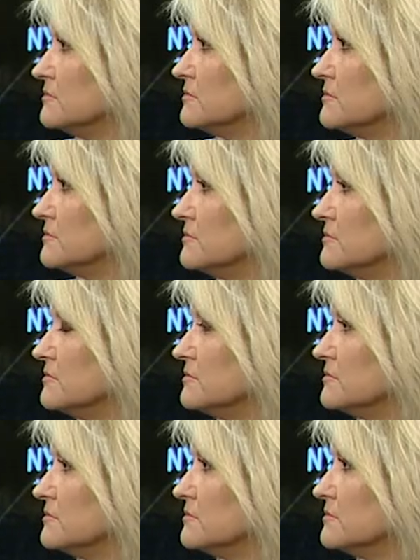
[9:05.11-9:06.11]

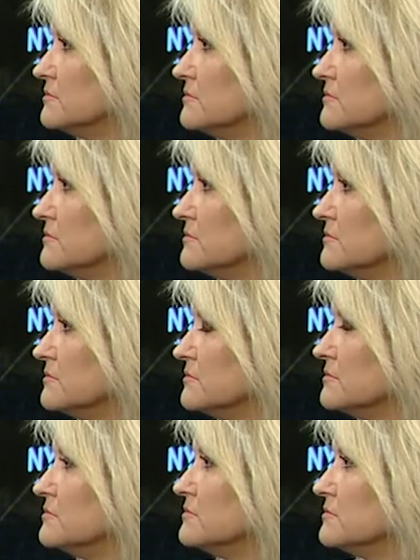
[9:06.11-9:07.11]

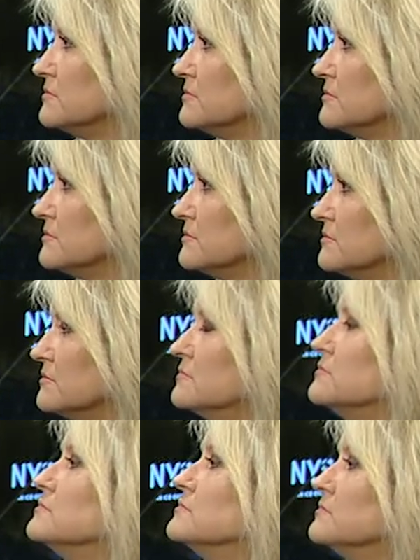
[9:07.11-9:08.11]

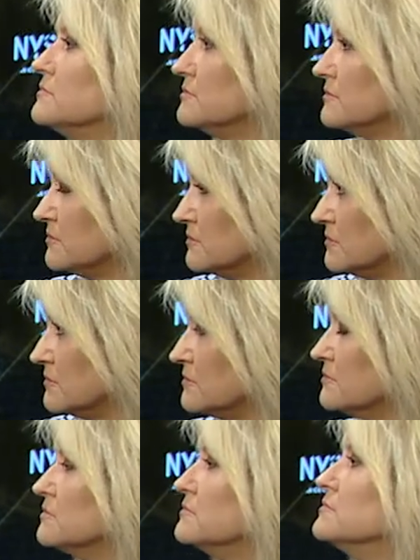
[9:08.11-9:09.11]

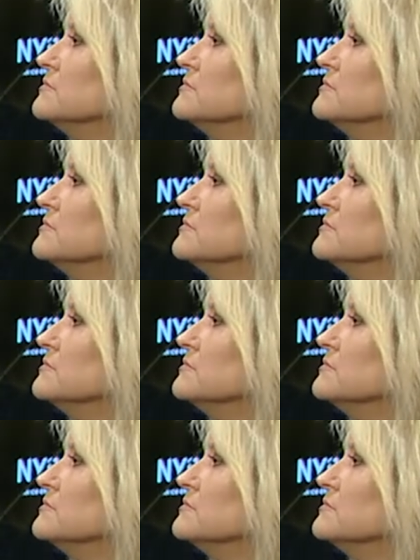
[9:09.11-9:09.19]
[no speech]